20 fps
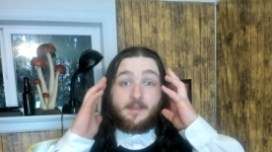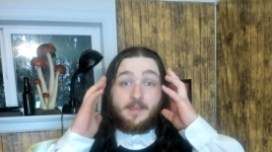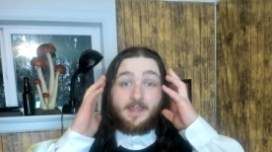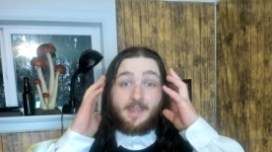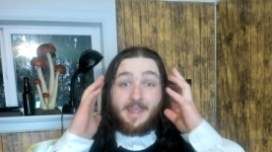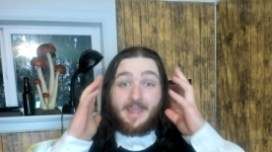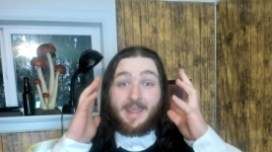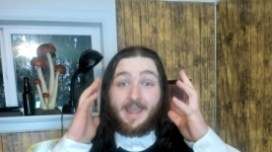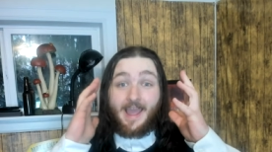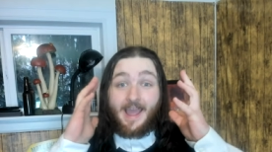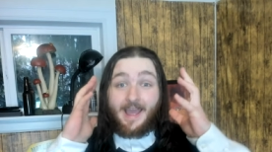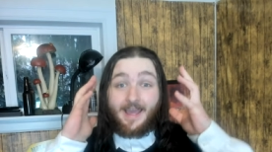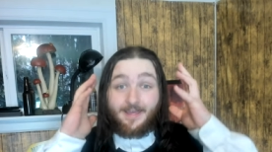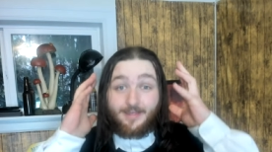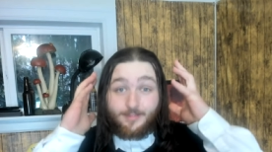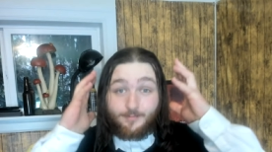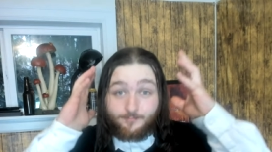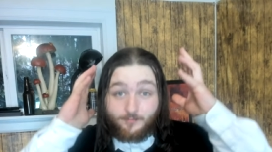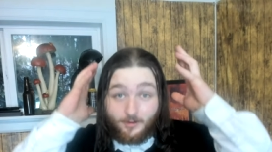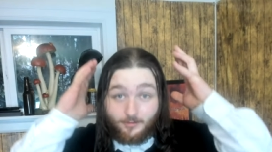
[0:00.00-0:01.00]
He
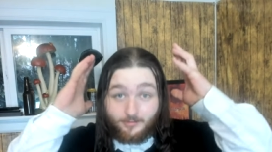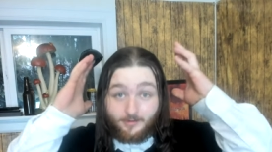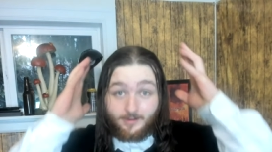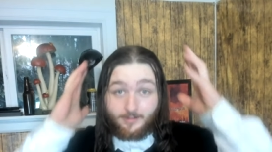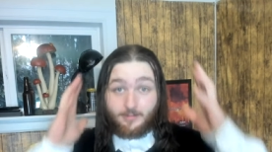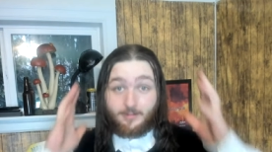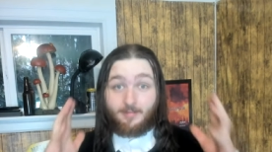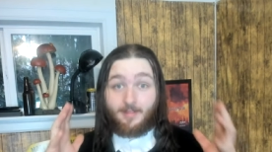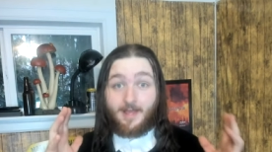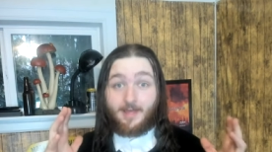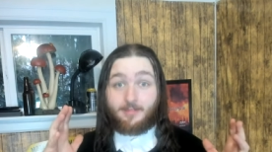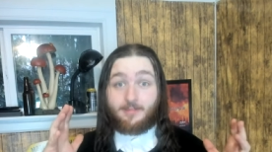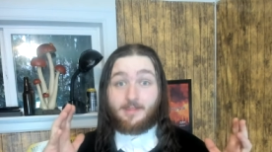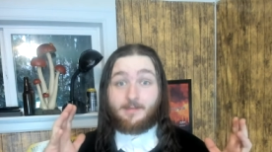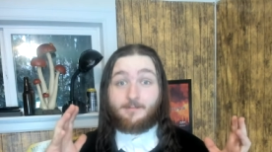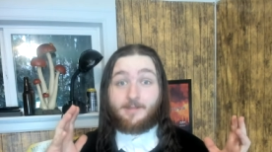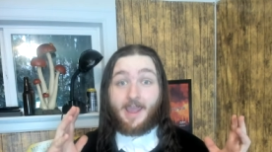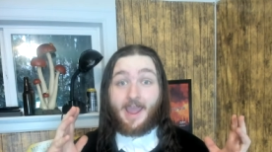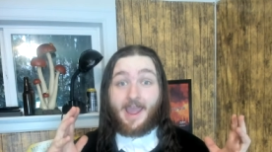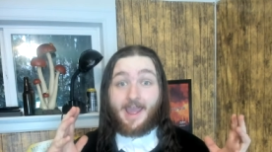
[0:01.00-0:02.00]
has, his brother has the last
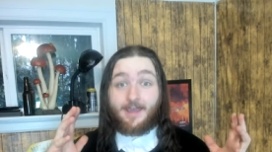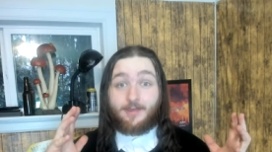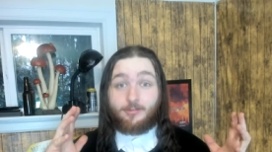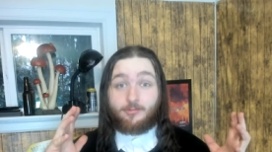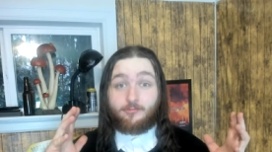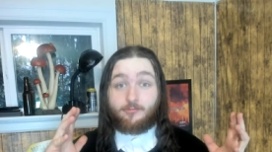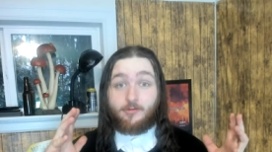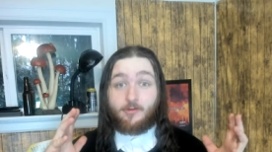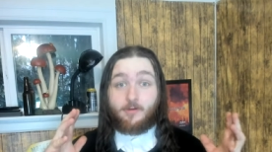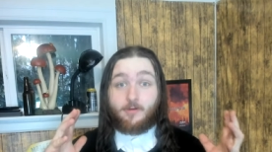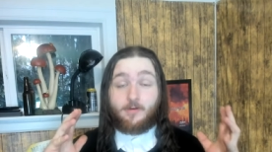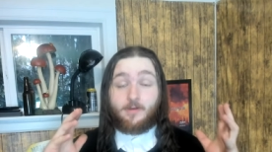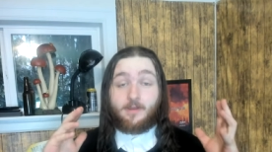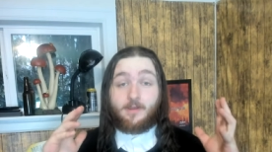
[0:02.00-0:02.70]
name Castro.